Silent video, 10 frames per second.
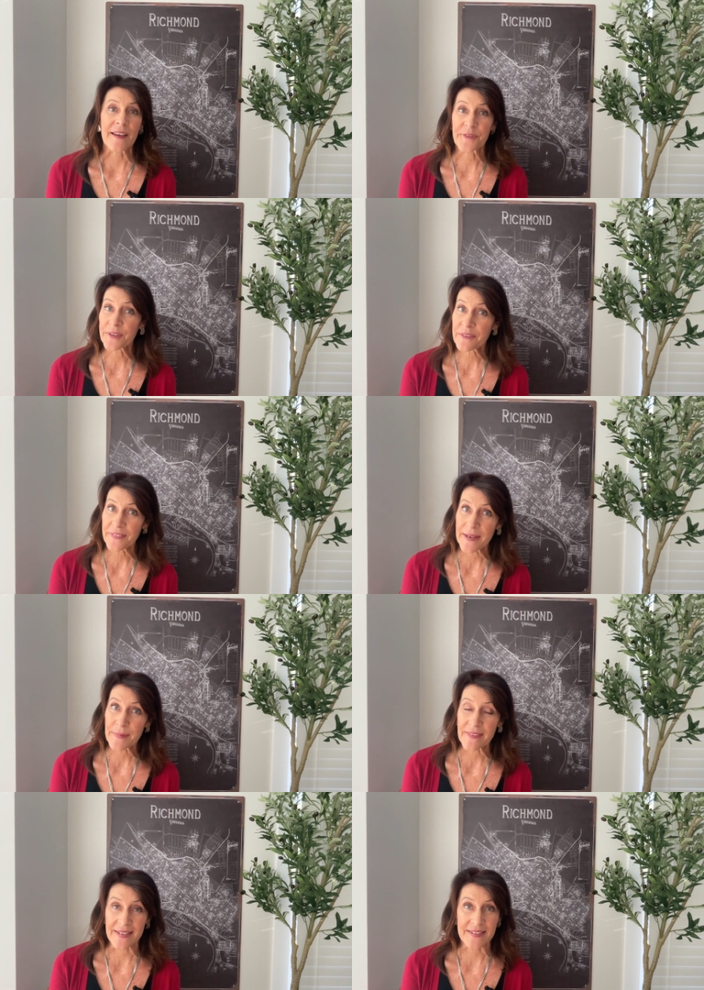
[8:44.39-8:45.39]
If you're a
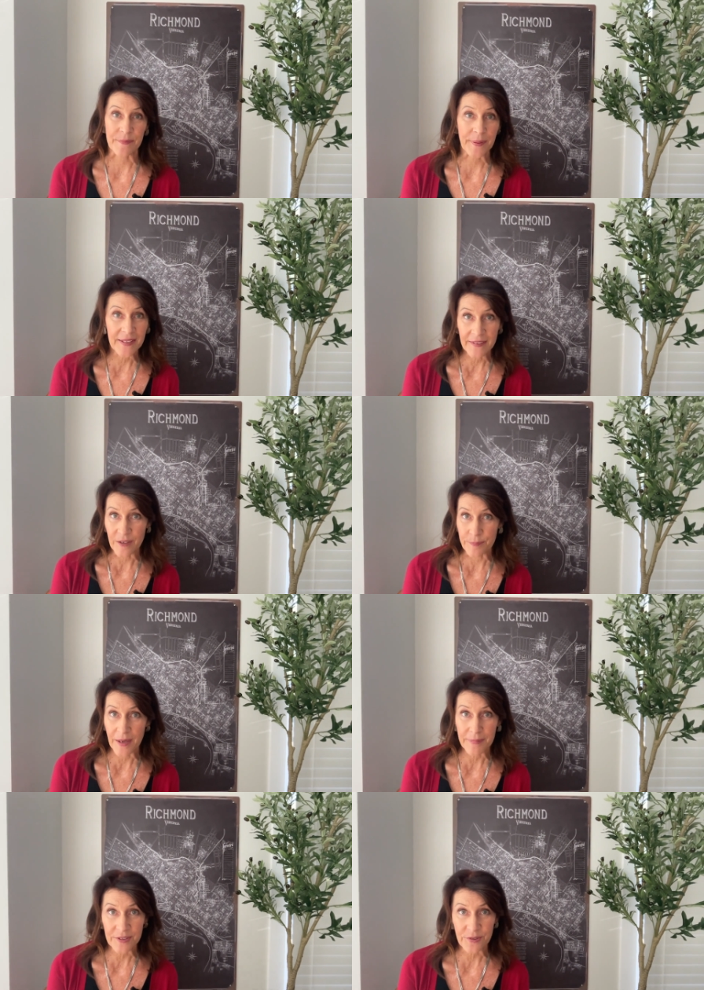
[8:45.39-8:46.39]
family that's dependent
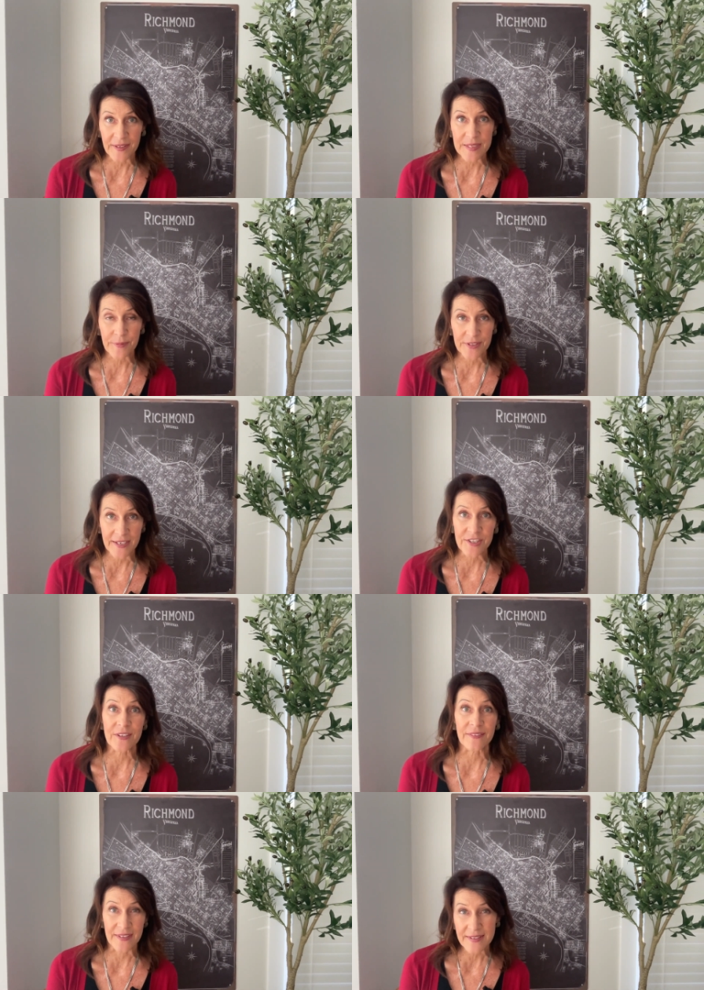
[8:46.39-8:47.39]
on public
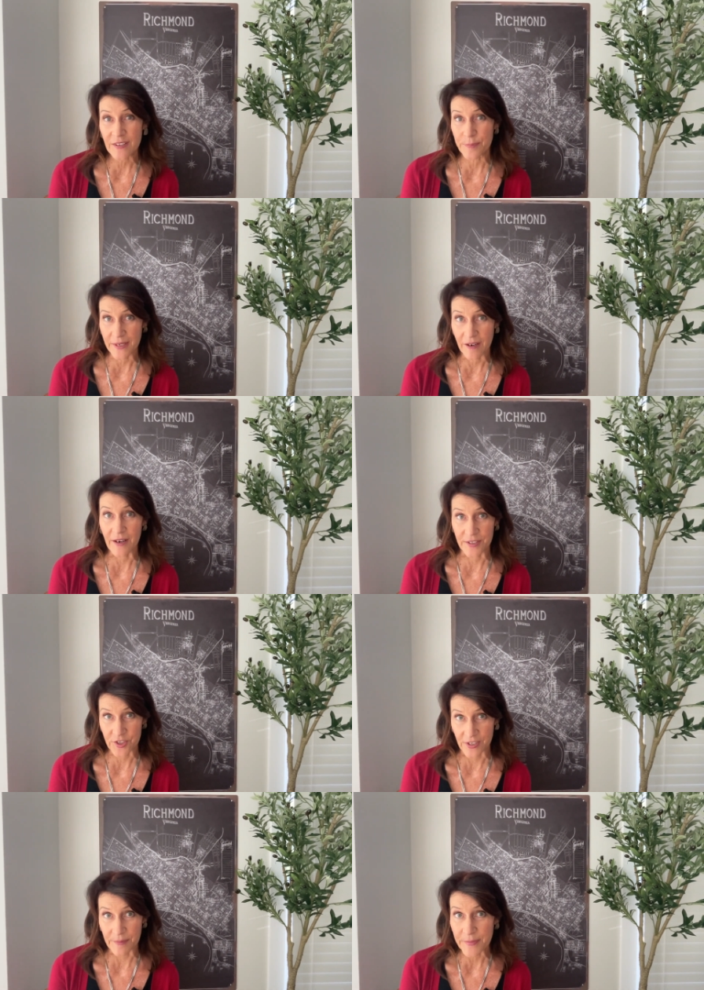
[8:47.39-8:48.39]
transportation, this could be a
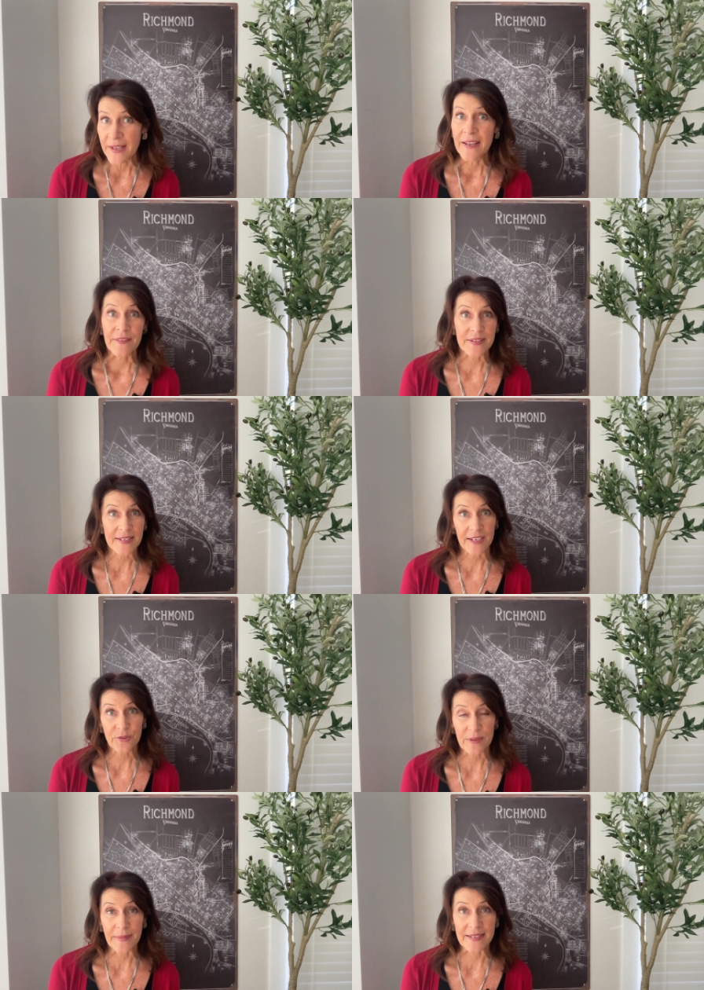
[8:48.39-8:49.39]
hardship. This
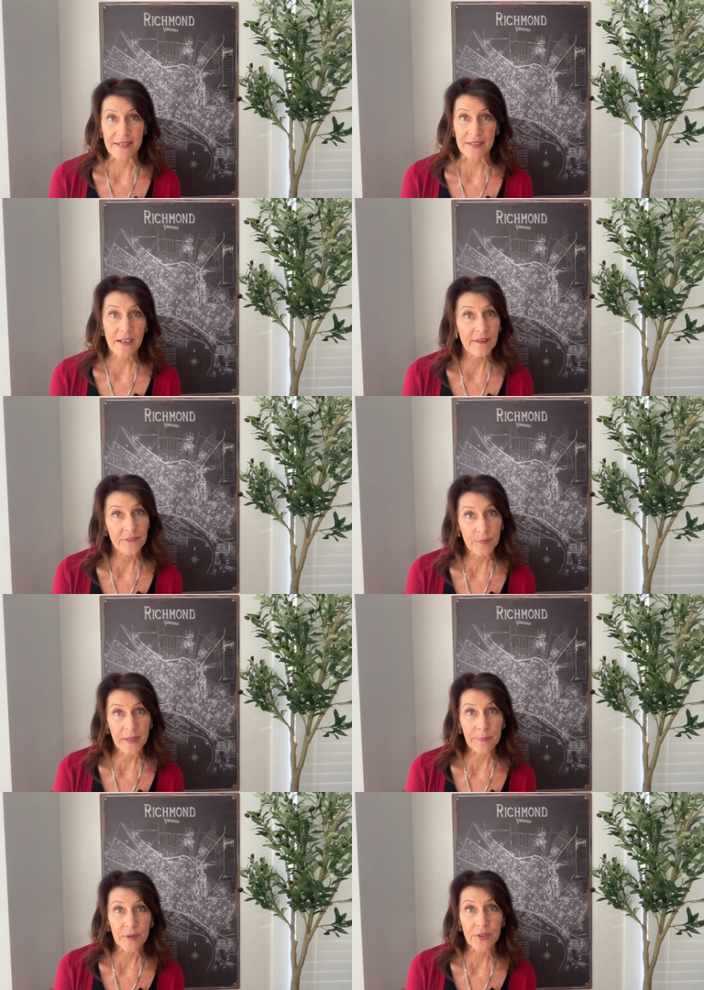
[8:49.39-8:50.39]
actually makes it tough
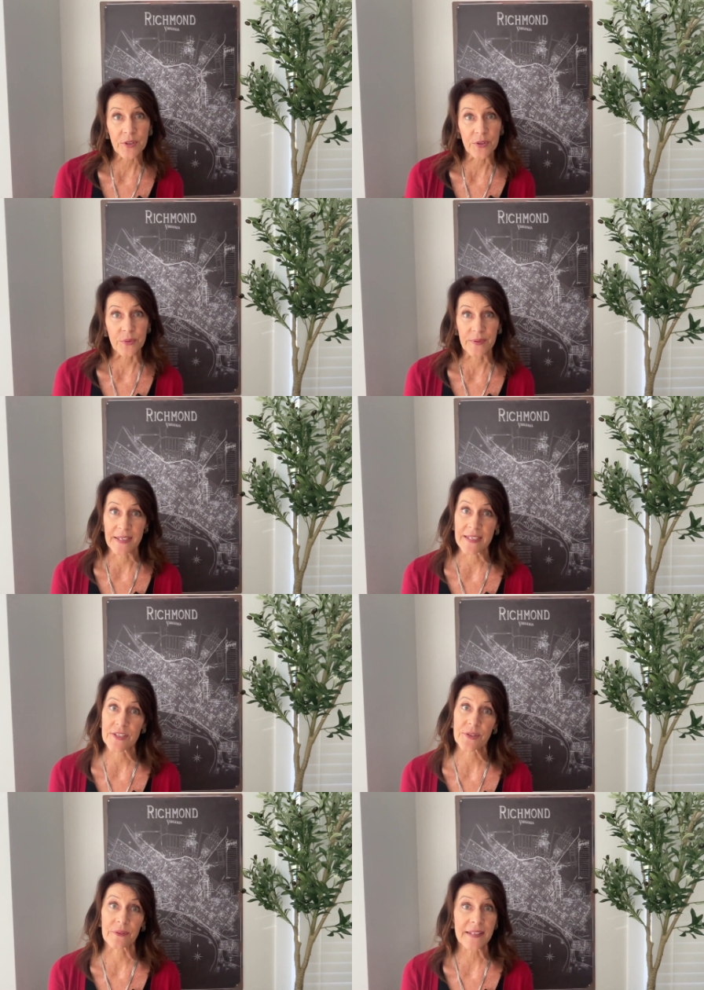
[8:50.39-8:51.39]
for people who
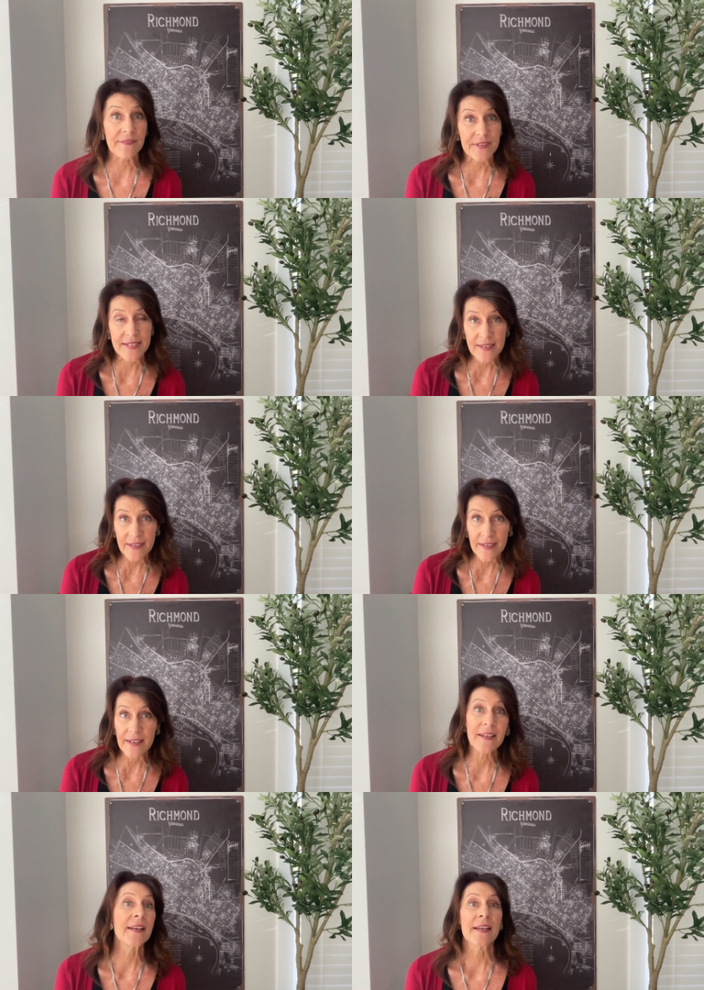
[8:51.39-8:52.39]
need to leave the
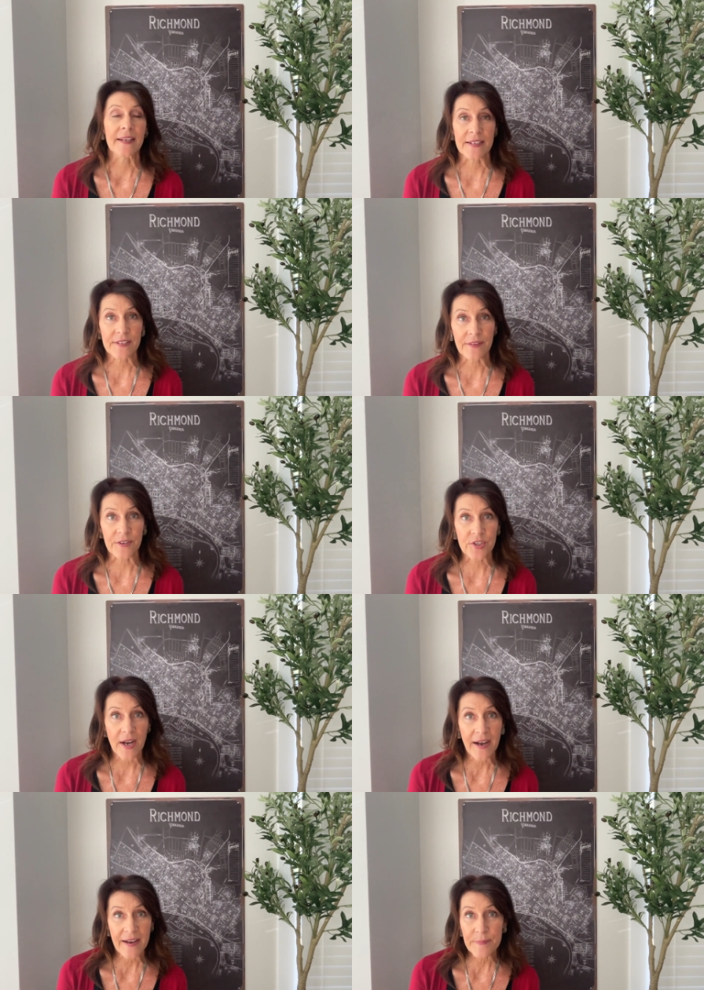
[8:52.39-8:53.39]
city, get to their
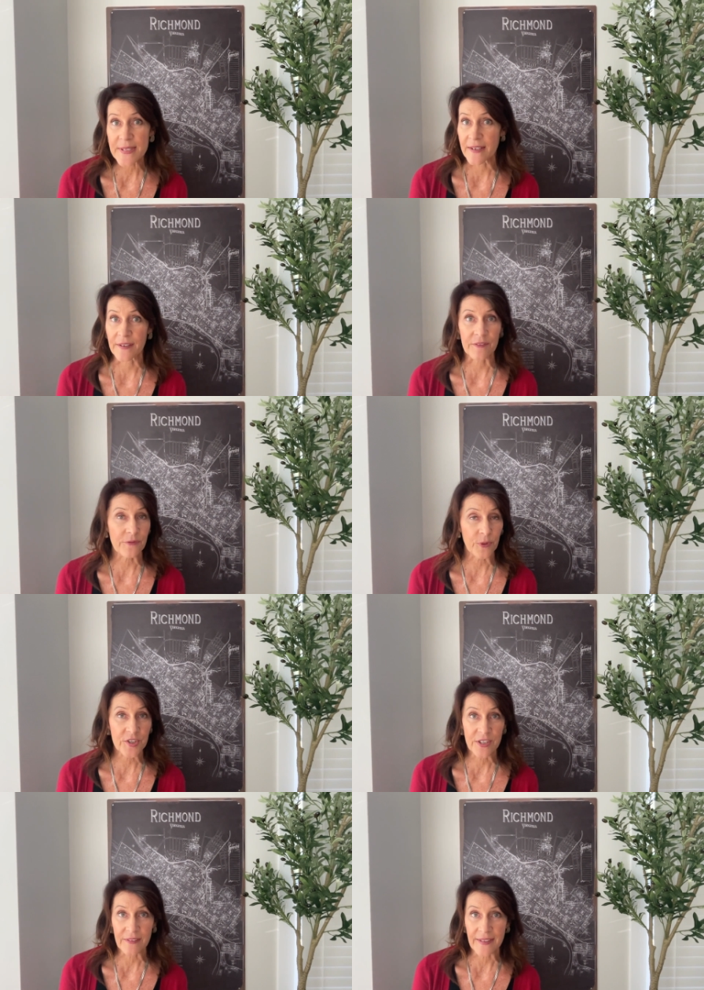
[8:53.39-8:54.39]
jobs, and
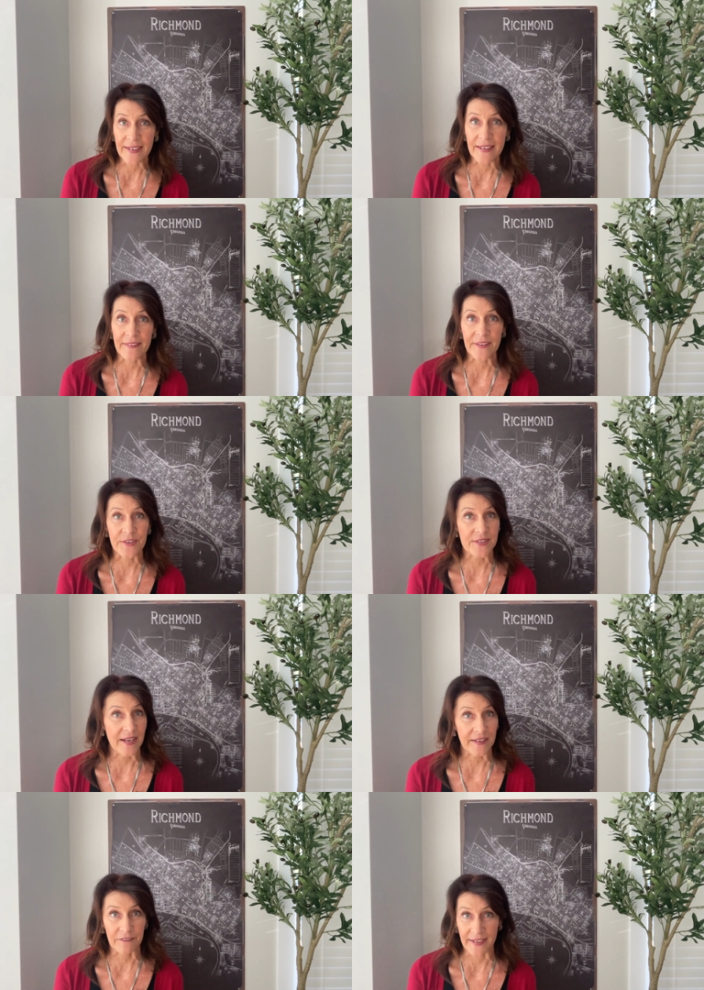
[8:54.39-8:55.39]
unfortunately,
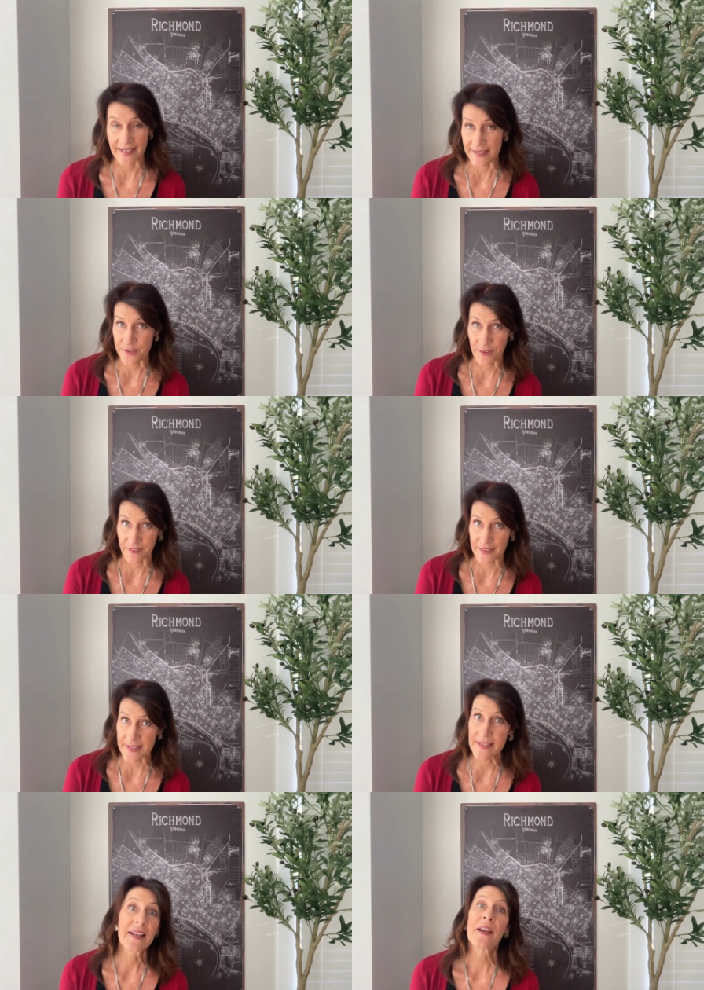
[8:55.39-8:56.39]
there's not a great answer to
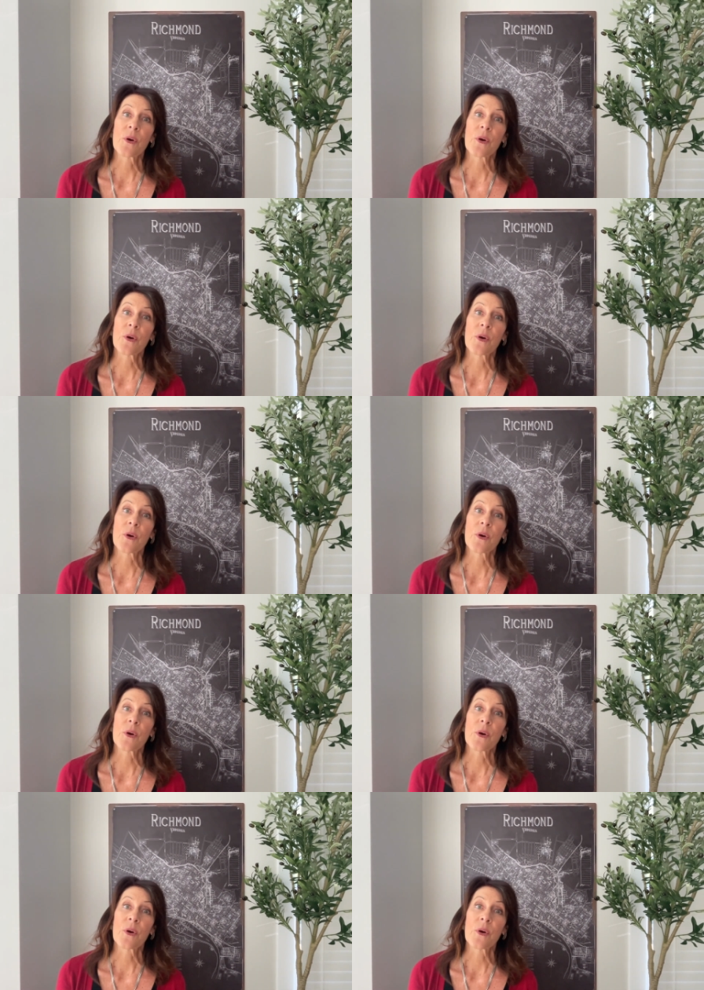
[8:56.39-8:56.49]
this.